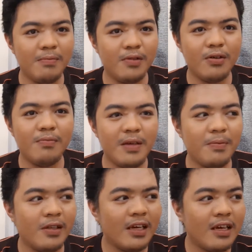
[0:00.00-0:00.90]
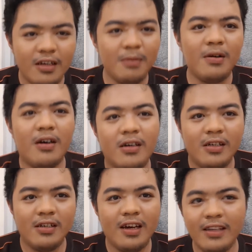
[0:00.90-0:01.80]
Don't people, like, come
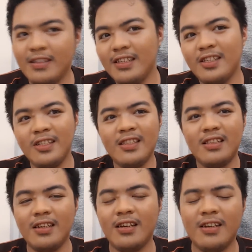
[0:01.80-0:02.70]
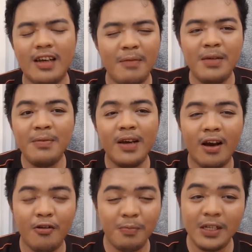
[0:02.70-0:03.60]
on. I may be a
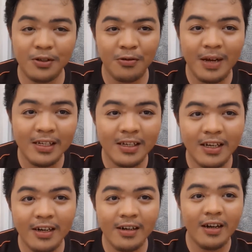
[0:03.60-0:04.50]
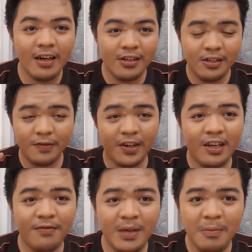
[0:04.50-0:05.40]
hopeless romantic here, so
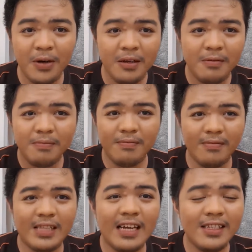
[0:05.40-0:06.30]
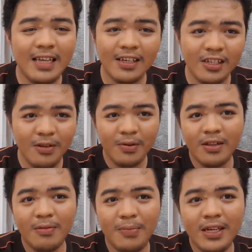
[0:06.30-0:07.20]
forgive me, but that's actually one
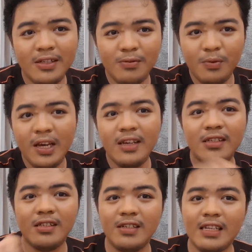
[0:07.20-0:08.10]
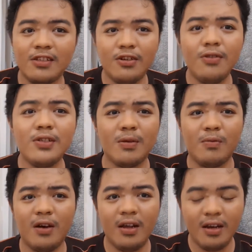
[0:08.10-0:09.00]
of the best ways to get to know
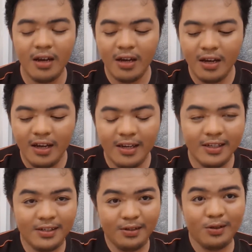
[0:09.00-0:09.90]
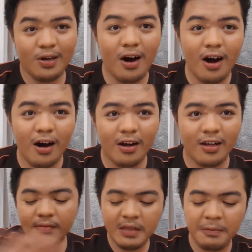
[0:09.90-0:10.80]
someone, is to talk.